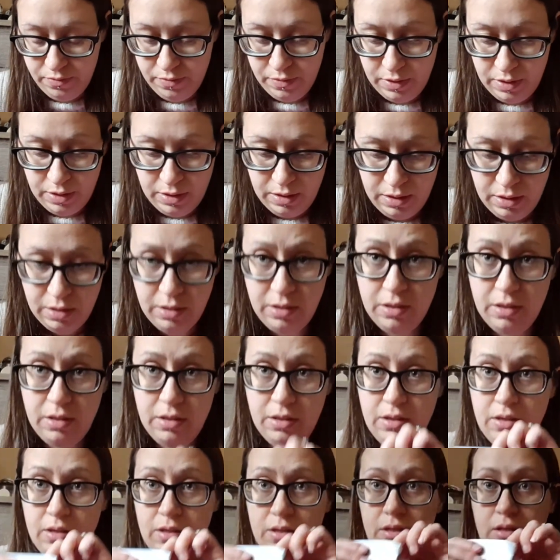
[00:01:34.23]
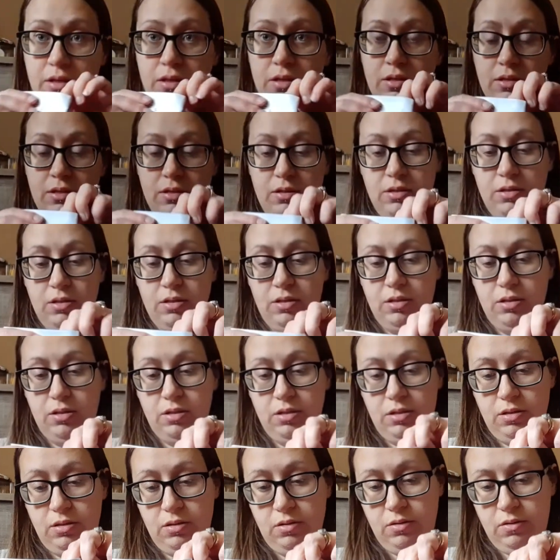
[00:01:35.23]

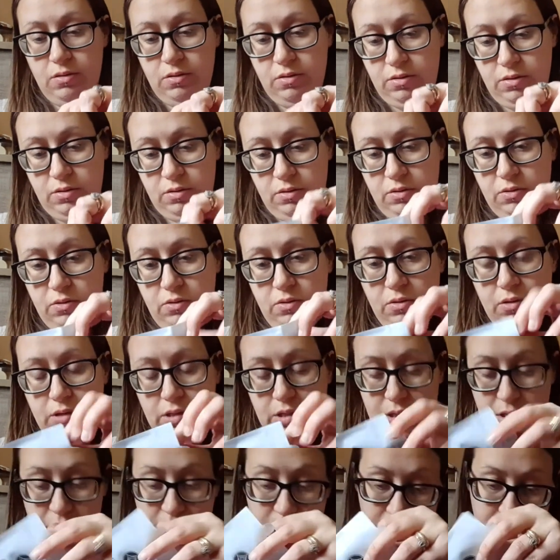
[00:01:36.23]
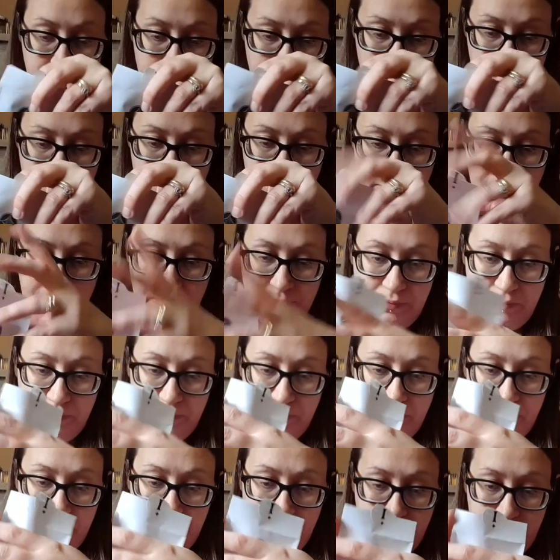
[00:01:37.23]

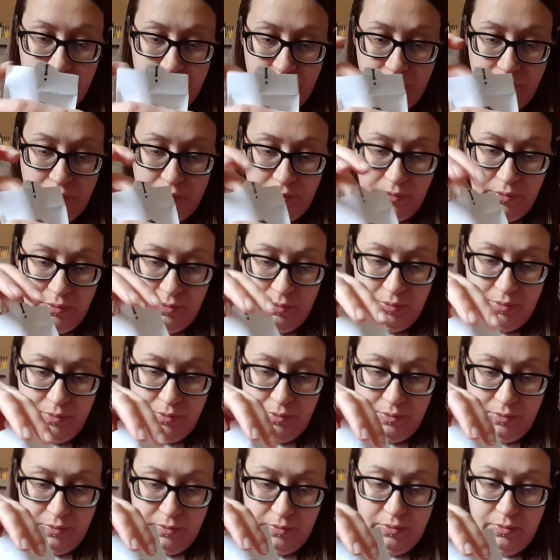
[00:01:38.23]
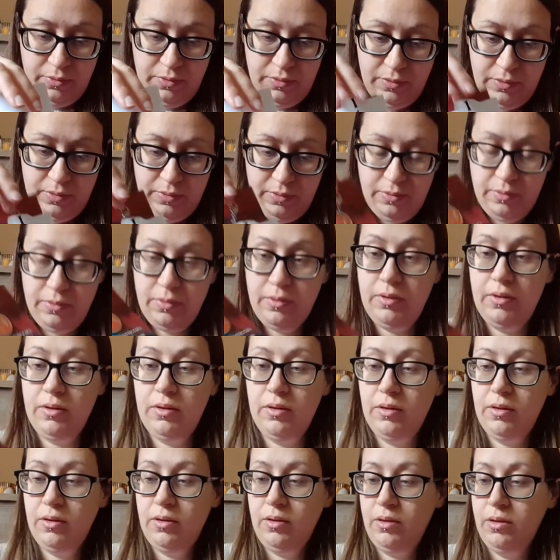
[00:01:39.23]

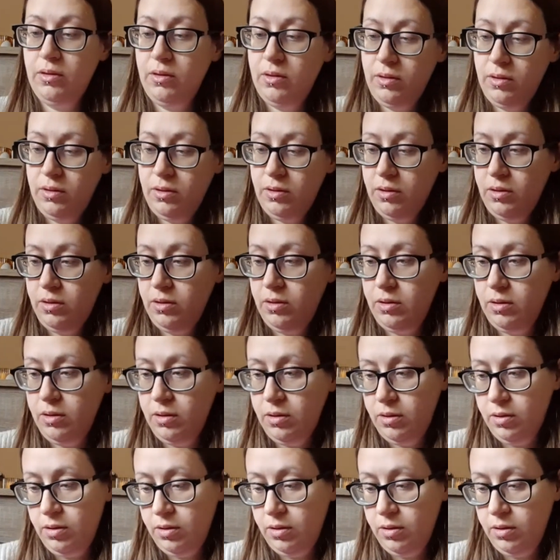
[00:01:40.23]
Nothing is said.